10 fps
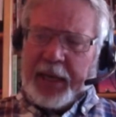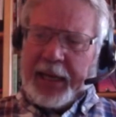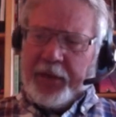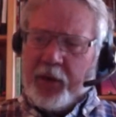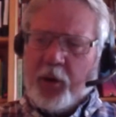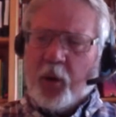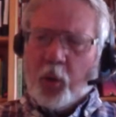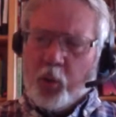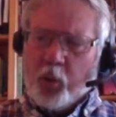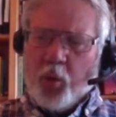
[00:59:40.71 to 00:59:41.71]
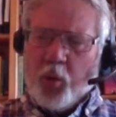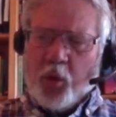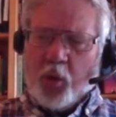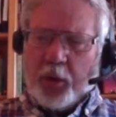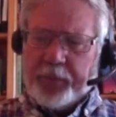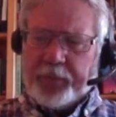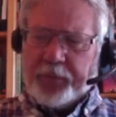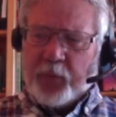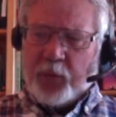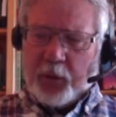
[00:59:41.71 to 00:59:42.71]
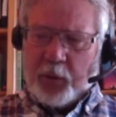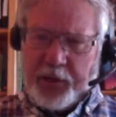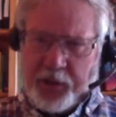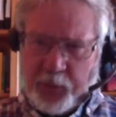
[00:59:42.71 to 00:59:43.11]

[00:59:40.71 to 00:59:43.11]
in the cold war where we